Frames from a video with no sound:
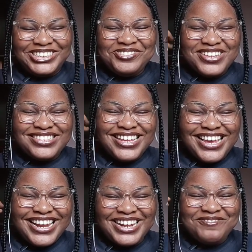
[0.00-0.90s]
she was
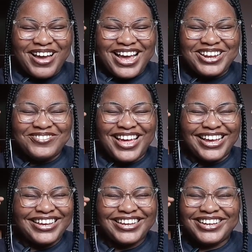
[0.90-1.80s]
singing and in my head I'm
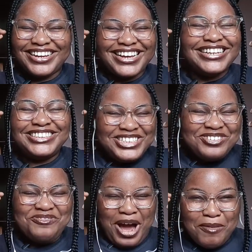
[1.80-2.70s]
like, can
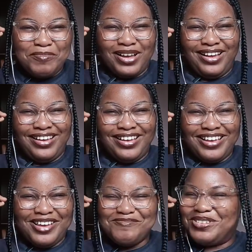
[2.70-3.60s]
she rap?
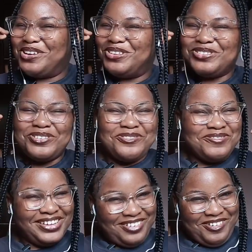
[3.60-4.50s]
Because
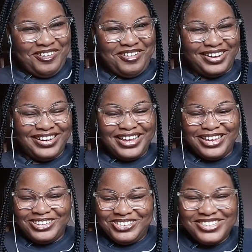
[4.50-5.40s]
God,
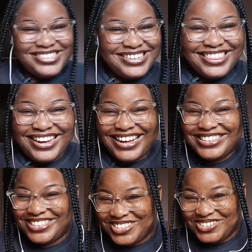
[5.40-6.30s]
did you see the
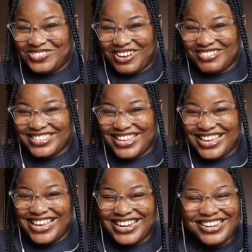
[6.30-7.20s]
attitude while
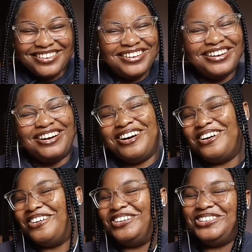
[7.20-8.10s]
singing?
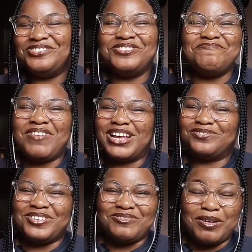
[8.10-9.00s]
Oh, she would
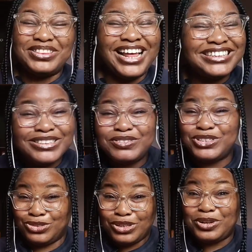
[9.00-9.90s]
pass for a rap. That's
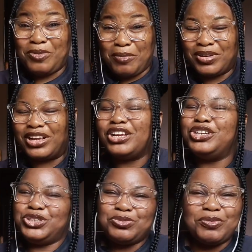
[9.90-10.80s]
if she's not a rapper,
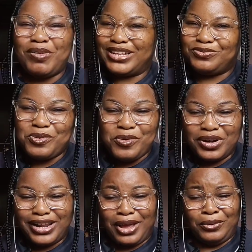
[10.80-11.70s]
she would pass for
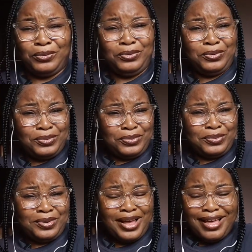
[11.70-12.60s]
one. Like,
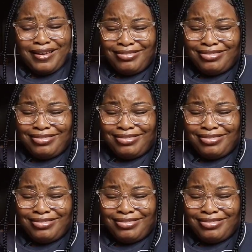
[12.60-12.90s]
woo,